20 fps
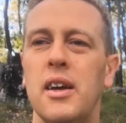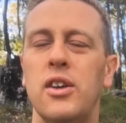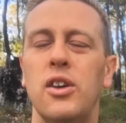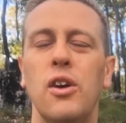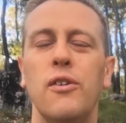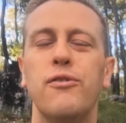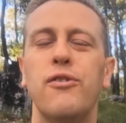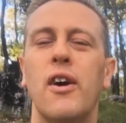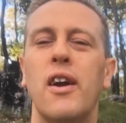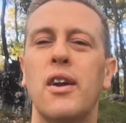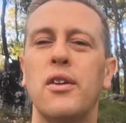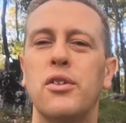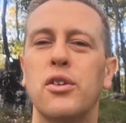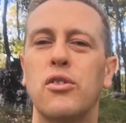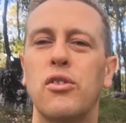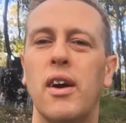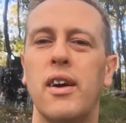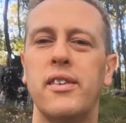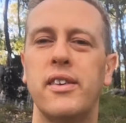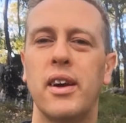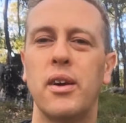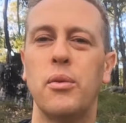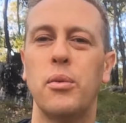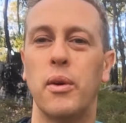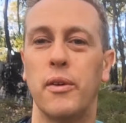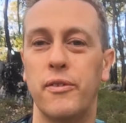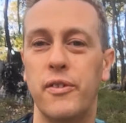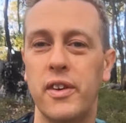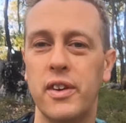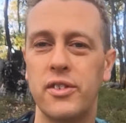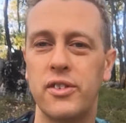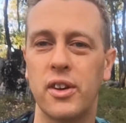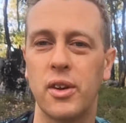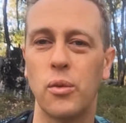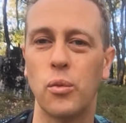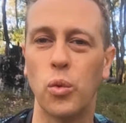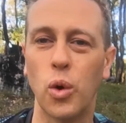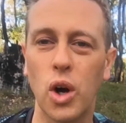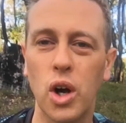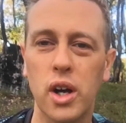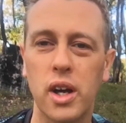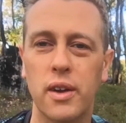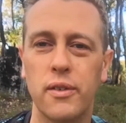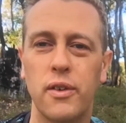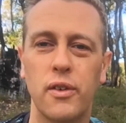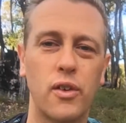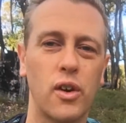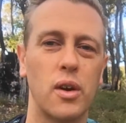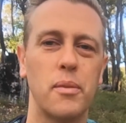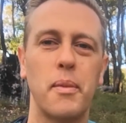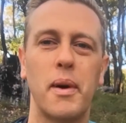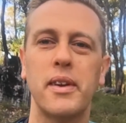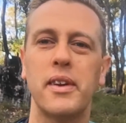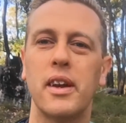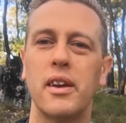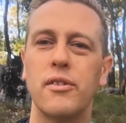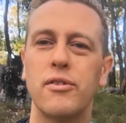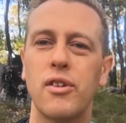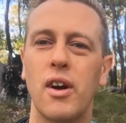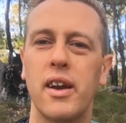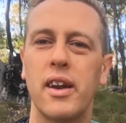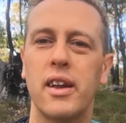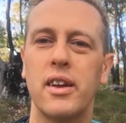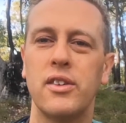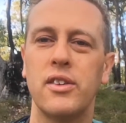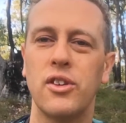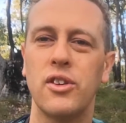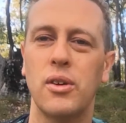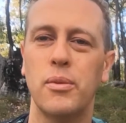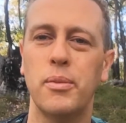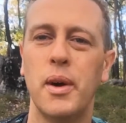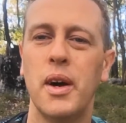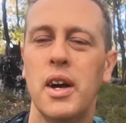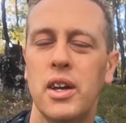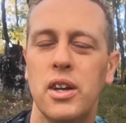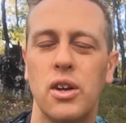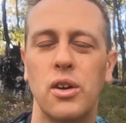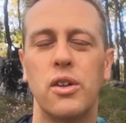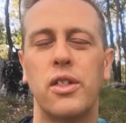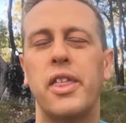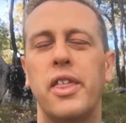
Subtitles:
You know, Friday's a great day. We're finishing work if you've got a Monday to Friday job. You're